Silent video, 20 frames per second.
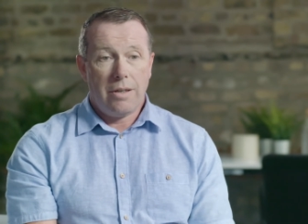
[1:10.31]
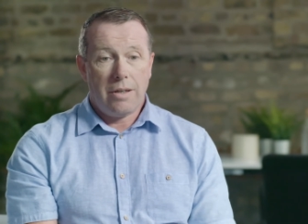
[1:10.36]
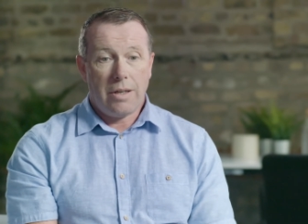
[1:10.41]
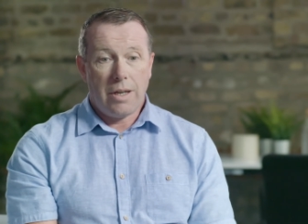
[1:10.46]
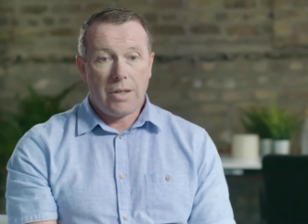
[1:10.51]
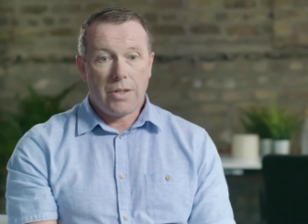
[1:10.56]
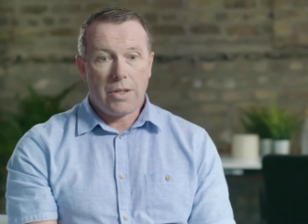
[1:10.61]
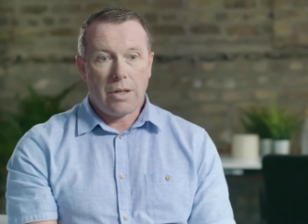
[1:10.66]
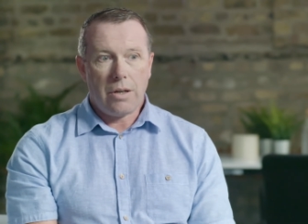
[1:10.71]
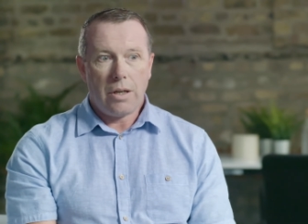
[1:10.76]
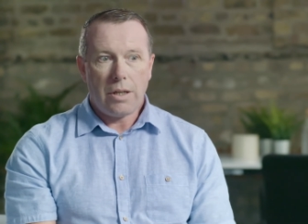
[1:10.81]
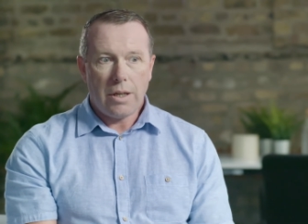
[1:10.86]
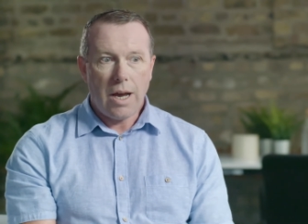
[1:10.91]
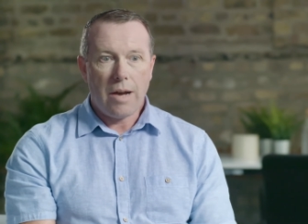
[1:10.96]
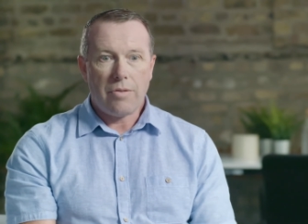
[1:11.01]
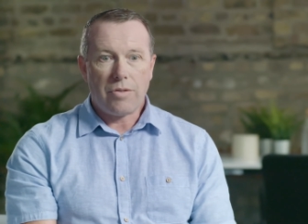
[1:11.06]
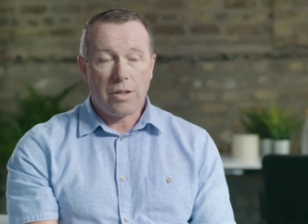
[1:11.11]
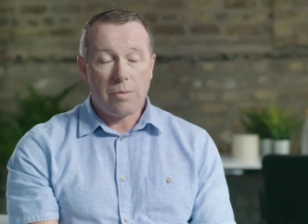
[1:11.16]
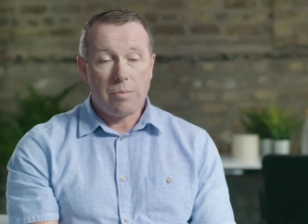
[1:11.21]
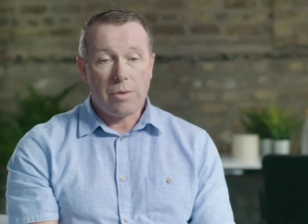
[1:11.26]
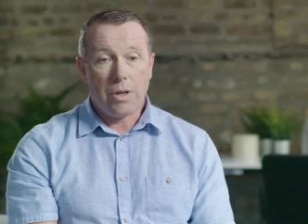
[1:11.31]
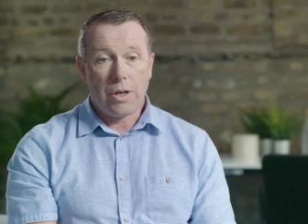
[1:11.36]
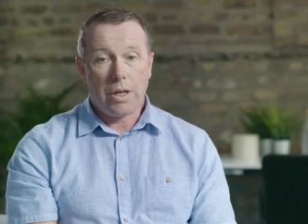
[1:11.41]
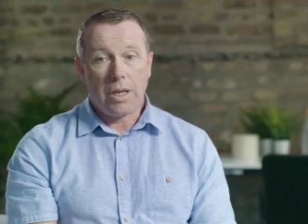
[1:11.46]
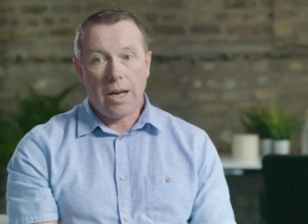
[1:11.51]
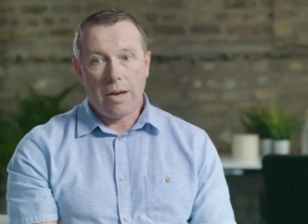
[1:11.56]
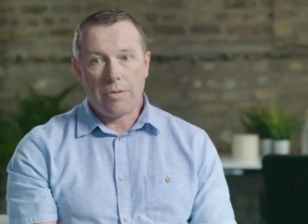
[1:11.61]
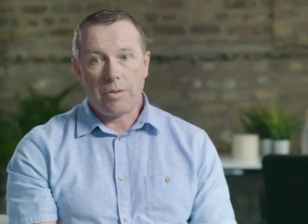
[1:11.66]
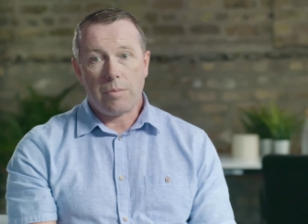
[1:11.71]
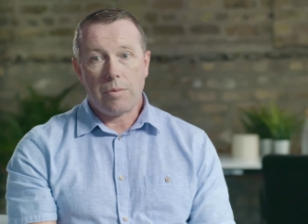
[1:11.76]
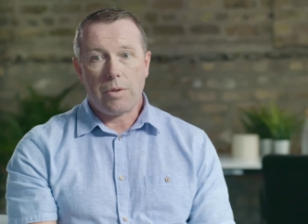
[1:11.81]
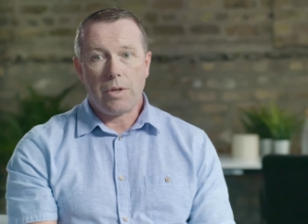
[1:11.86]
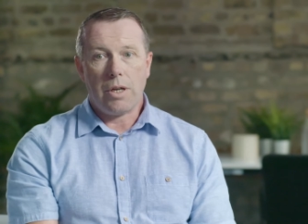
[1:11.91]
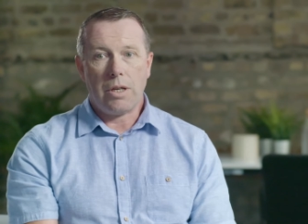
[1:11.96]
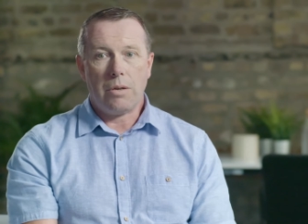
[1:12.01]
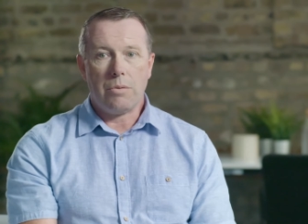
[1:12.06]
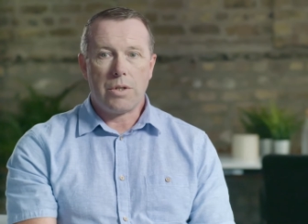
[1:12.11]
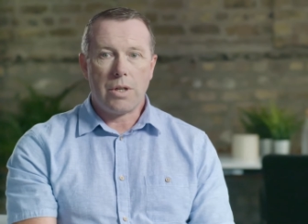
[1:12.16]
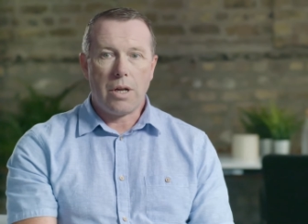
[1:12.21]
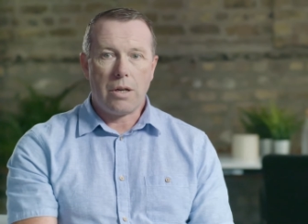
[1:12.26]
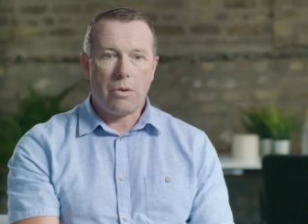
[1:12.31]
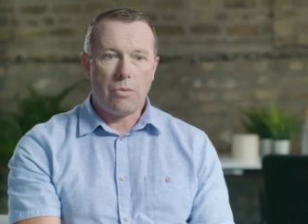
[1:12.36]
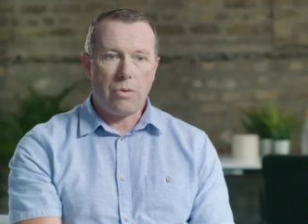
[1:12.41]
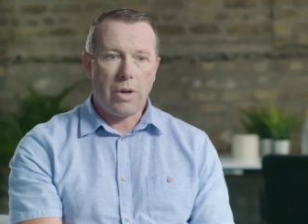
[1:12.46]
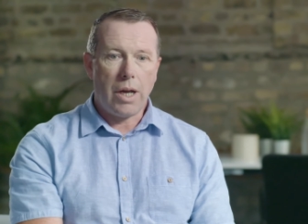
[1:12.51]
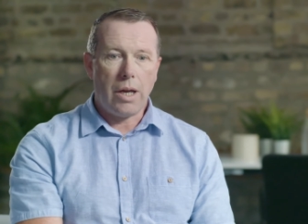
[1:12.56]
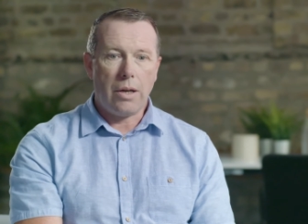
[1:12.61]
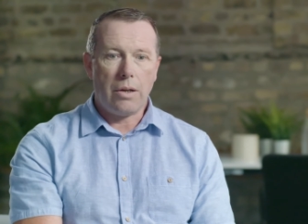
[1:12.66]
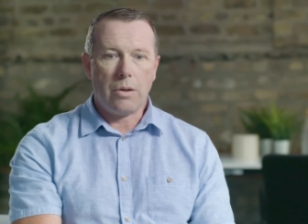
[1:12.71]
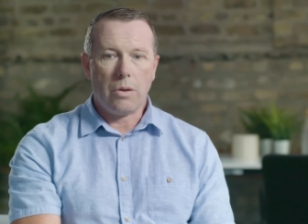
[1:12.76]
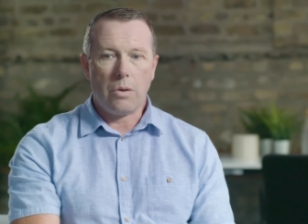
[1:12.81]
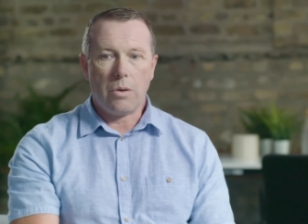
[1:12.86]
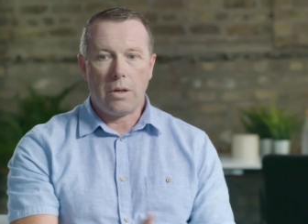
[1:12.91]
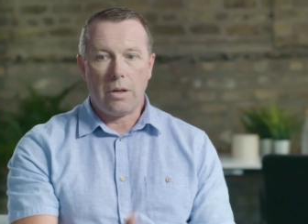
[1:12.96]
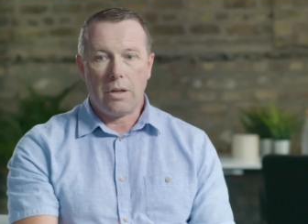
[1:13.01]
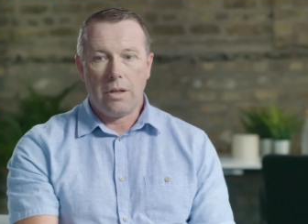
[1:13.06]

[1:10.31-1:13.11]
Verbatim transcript: They said, you have to apply, you have to apply. And it was on the radio.